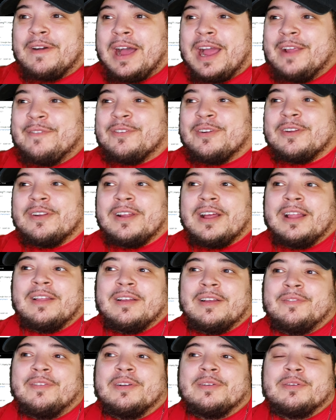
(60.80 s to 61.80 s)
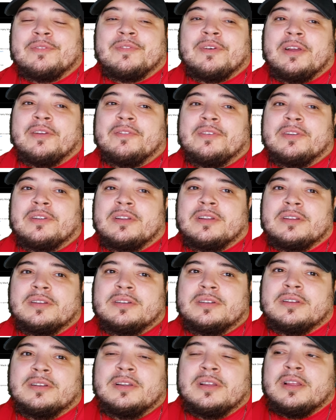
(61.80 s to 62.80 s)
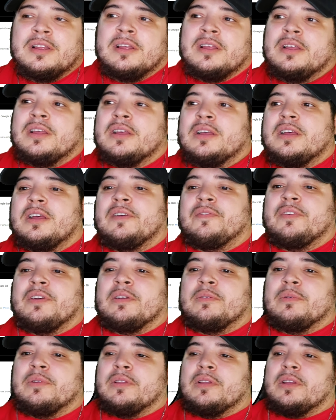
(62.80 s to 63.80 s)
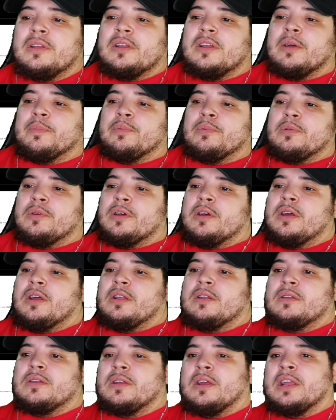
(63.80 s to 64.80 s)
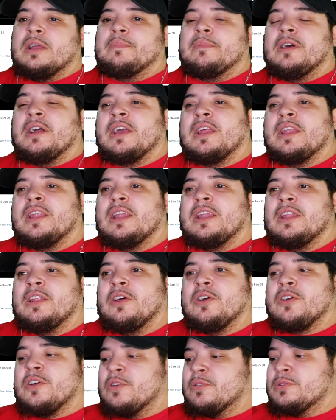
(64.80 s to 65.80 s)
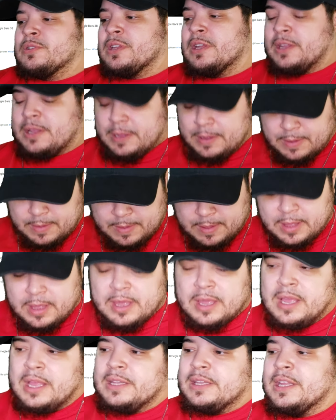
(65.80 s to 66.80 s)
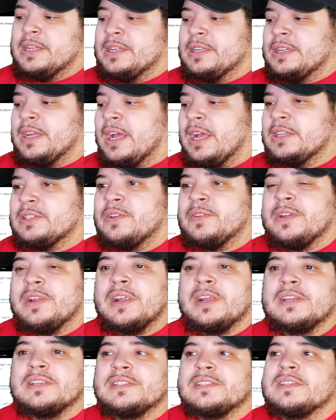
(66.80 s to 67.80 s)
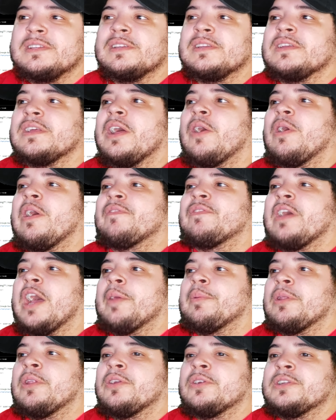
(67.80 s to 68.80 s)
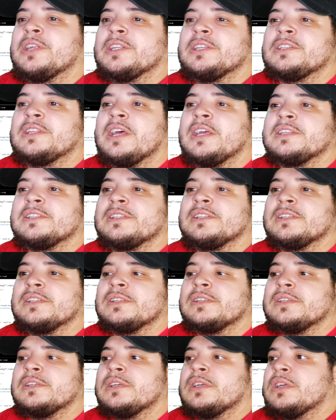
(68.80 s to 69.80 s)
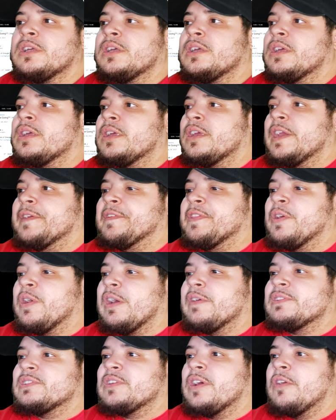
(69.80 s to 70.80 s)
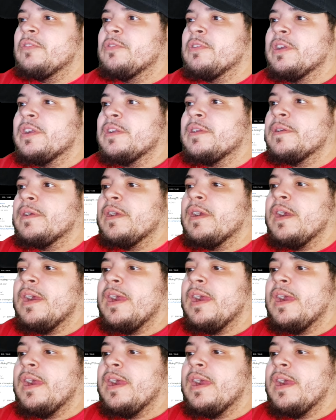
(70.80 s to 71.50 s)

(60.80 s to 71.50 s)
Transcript: Fiverr. I, I, fuck with Fiverr. I fuck with a couple. Uh, I get I get a lot of logos like digitized on there because I don't have time to learn digitizing, even though I have software.